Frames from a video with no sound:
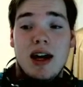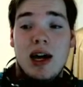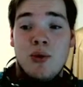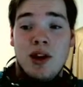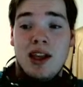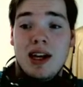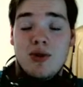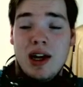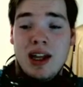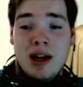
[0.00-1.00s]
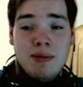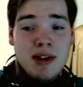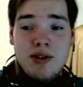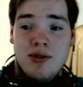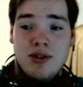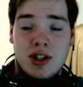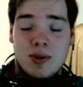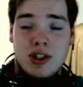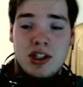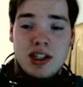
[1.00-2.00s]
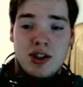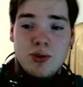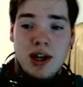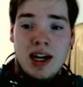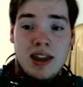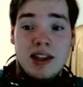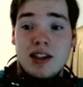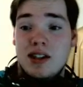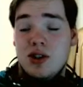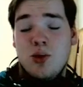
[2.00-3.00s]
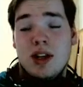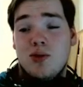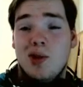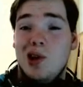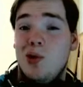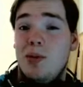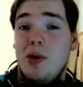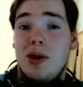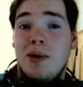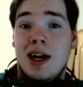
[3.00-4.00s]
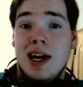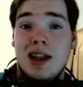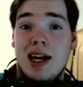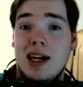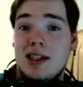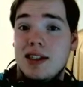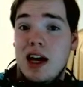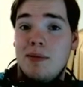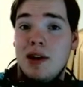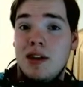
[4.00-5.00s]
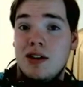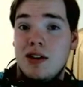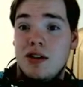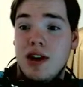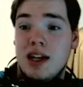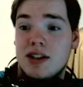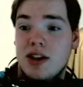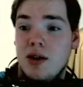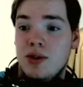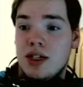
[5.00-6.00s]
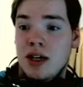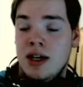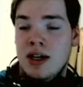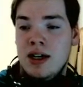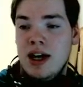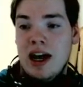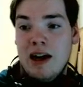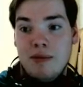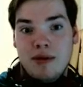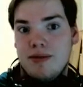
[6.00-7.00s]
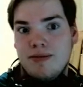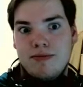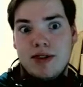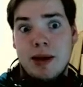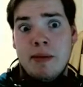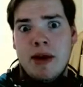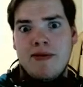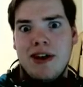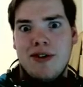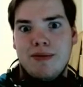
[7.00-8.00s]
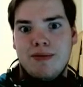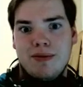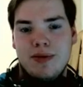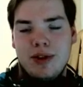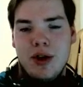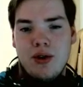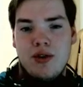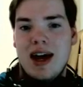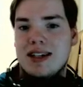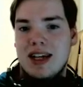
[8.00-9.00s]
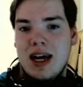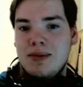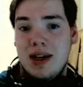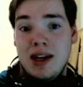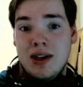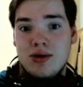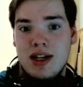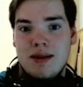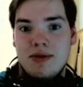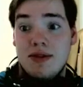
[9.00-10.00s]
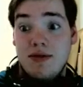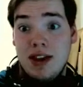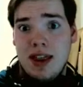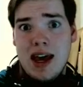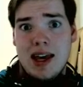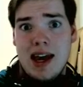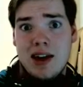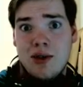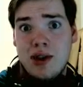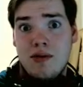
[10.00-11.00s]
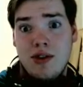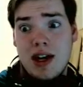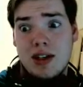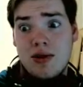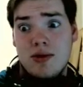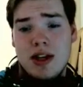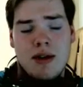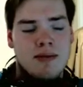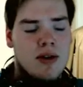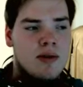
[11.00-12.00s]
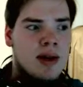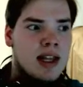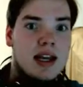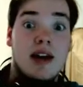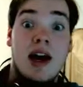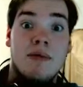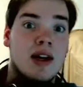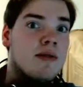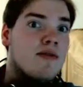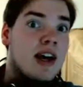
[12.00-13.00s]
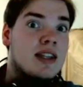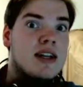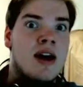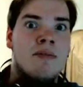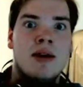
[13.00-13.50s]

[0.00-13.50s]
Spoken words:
I really like Rowlet. I played through first with Decidueye. I think Decidueye is a really cool Pokemon. I like its typing, Grass Ghost. Some of my favorite grass types and ghost types fit in that category of grass ghost type Pokemon. Like, I'm thinking Phantup.